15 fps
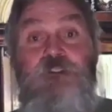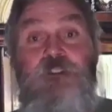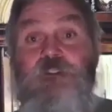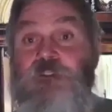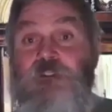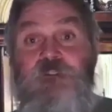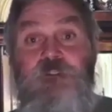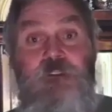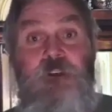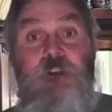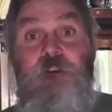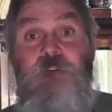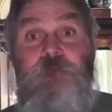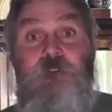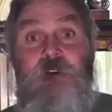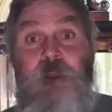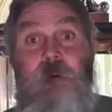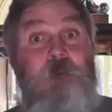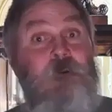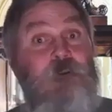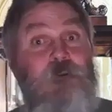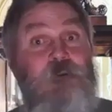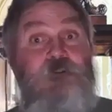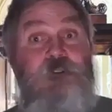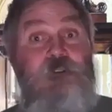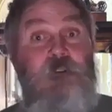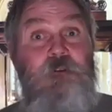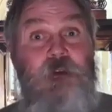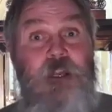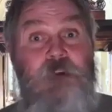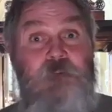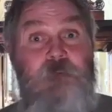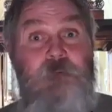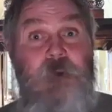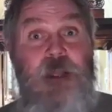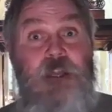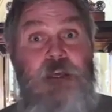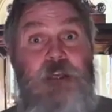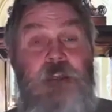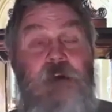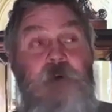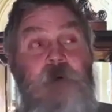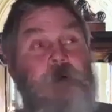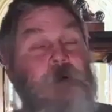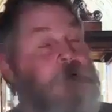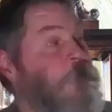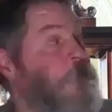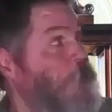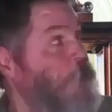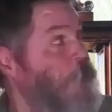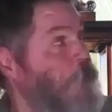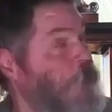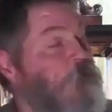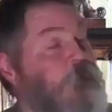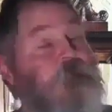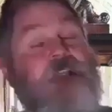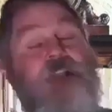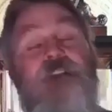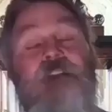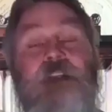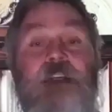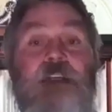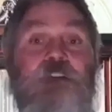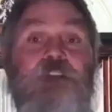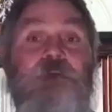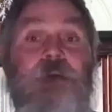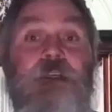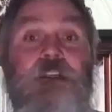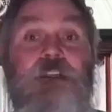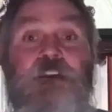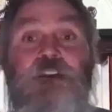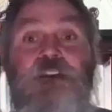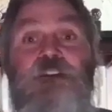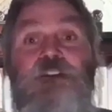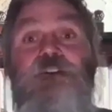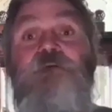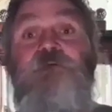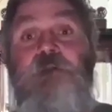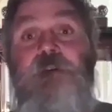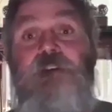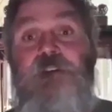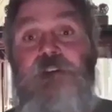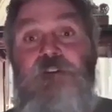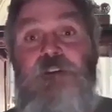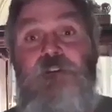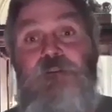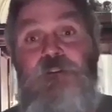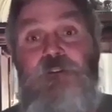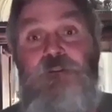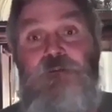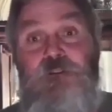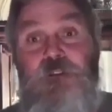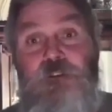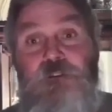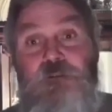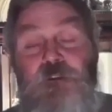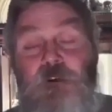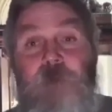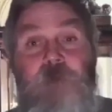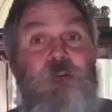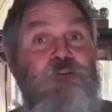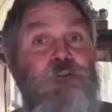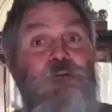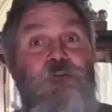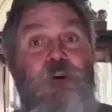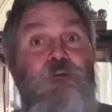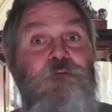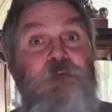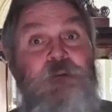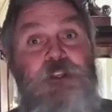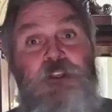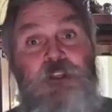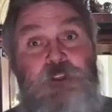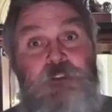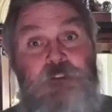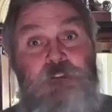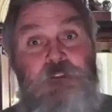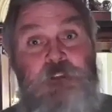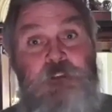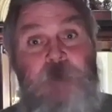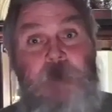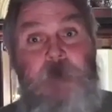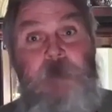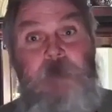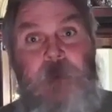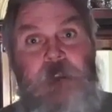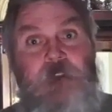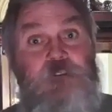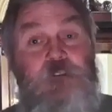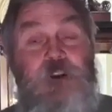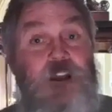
And but you're still yourself. And of course you don't have a body, but he tells me, you'll feel as though you do, but you won't be hungry.